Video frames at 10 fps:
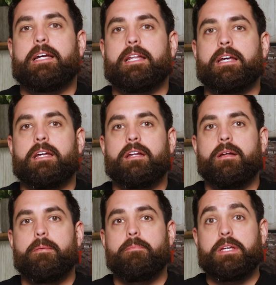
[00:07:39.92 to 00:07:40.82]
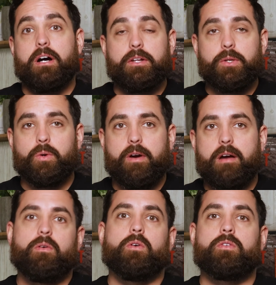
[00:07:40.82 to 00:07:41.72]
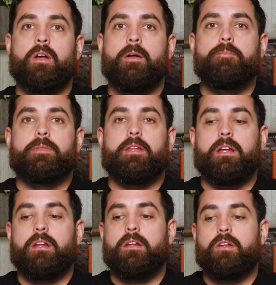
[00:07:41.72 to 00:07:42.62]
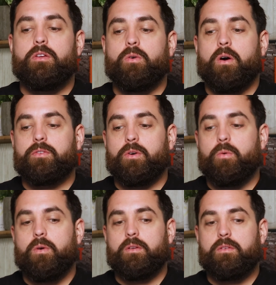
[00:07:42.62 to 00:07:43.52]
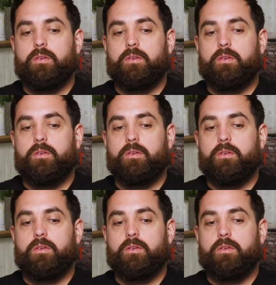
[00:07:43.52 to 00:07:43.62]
And then beyond new arrivals, then you also want